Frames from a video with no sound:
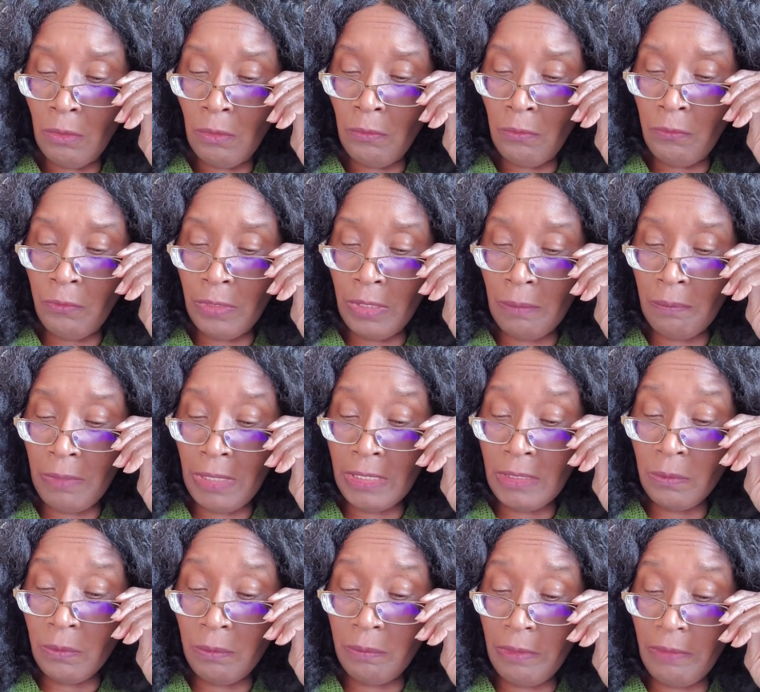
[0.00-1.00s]
For the
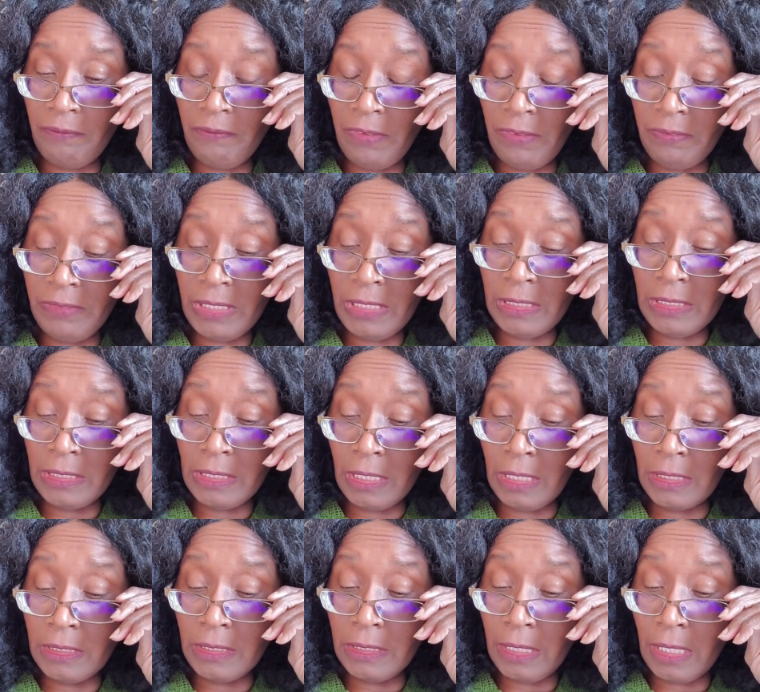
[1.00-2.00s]
bust would be
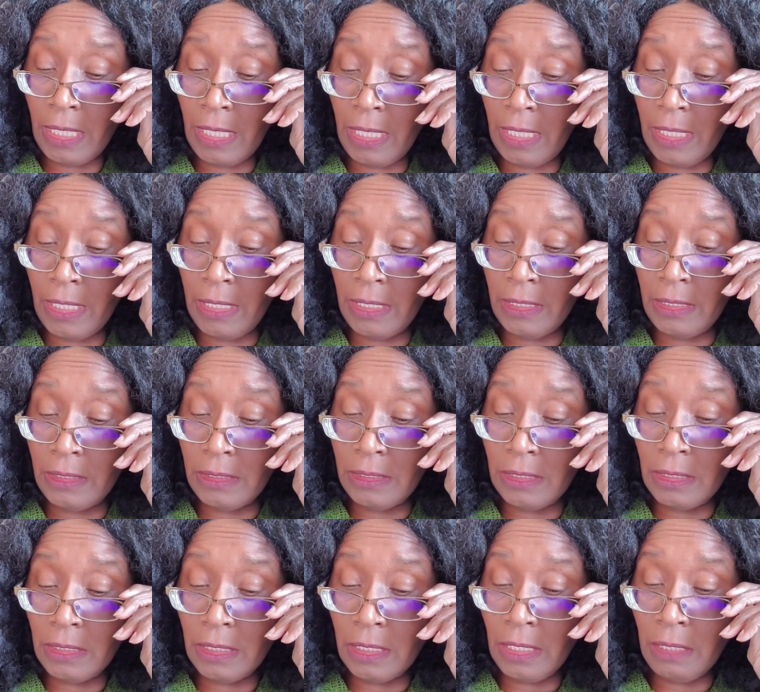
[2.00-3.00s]
56,
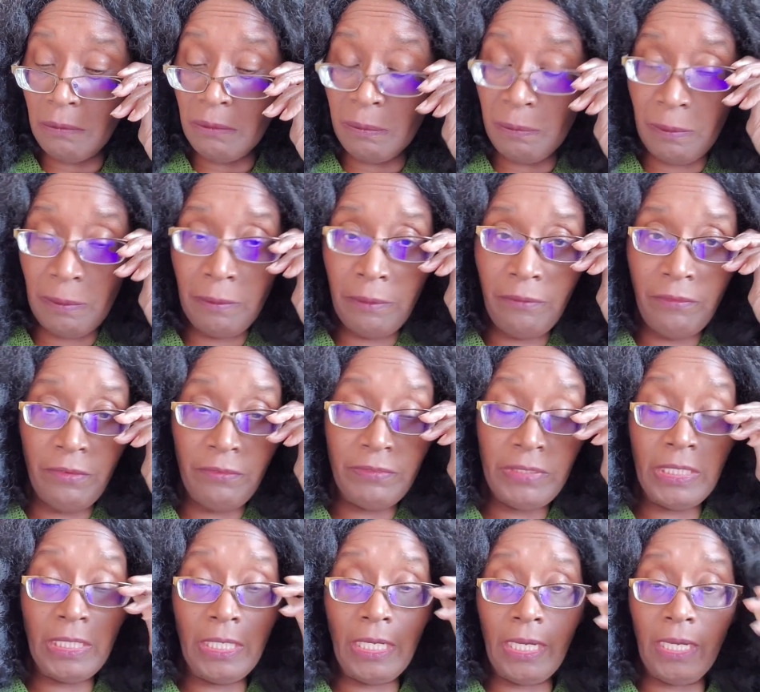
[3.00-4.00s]
and the hips would be
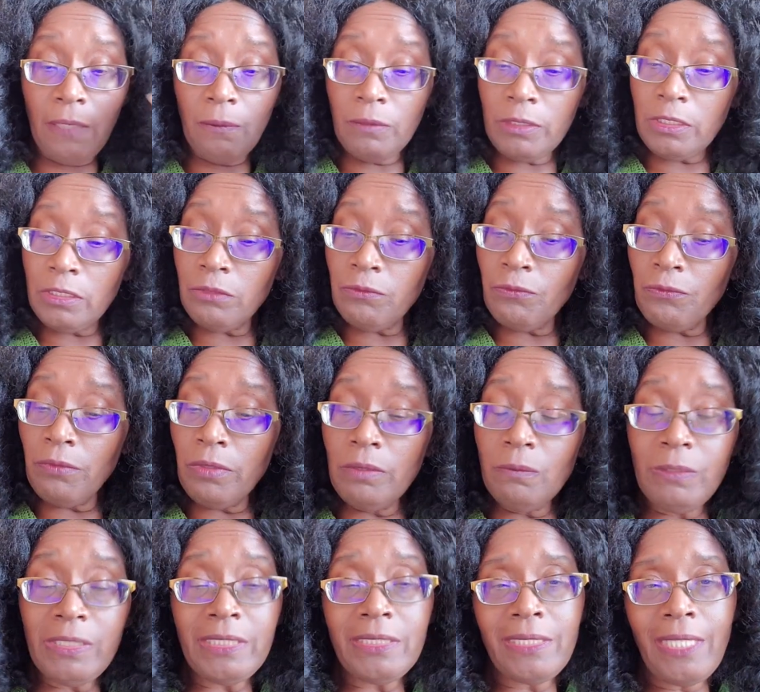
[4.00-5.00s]
58,
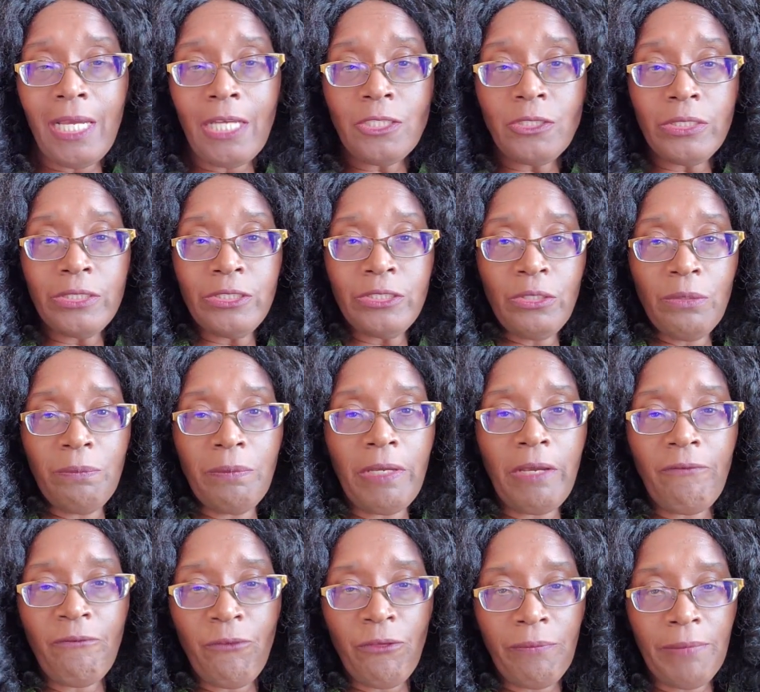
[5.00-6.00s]
was actually too
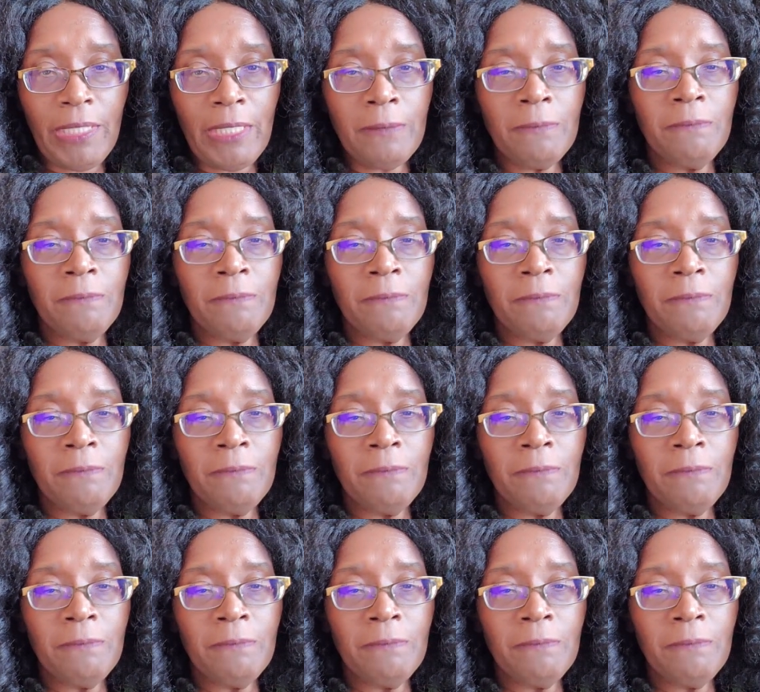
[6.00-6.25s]
big for me.